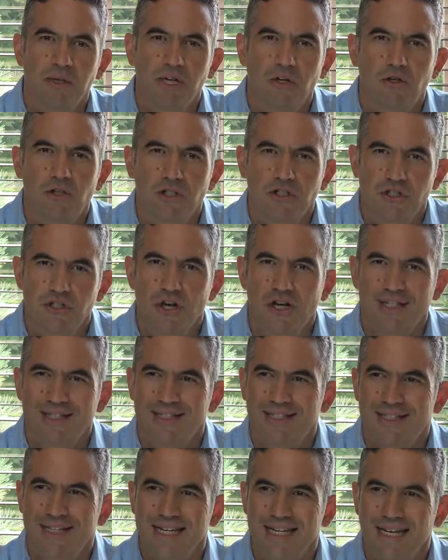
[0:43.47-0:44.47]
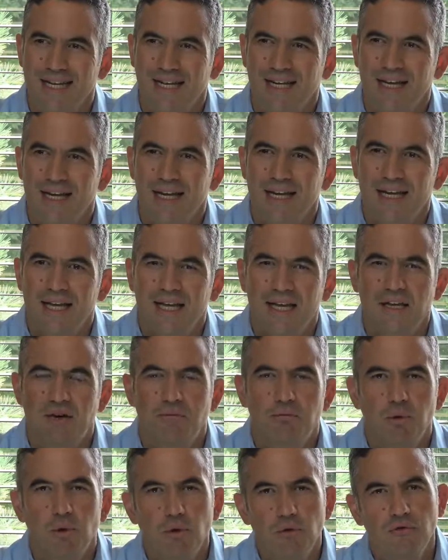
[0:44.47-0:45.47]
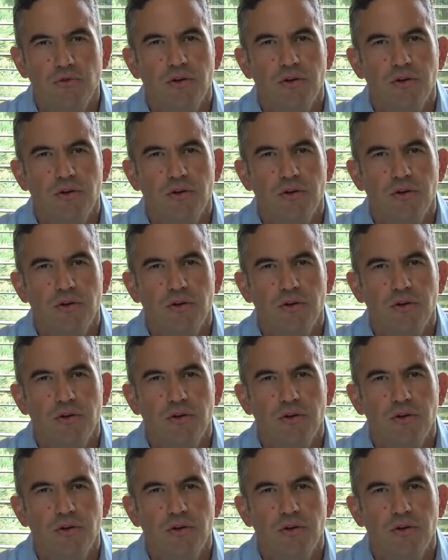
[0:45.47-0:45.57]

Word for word: You're just not seeing it move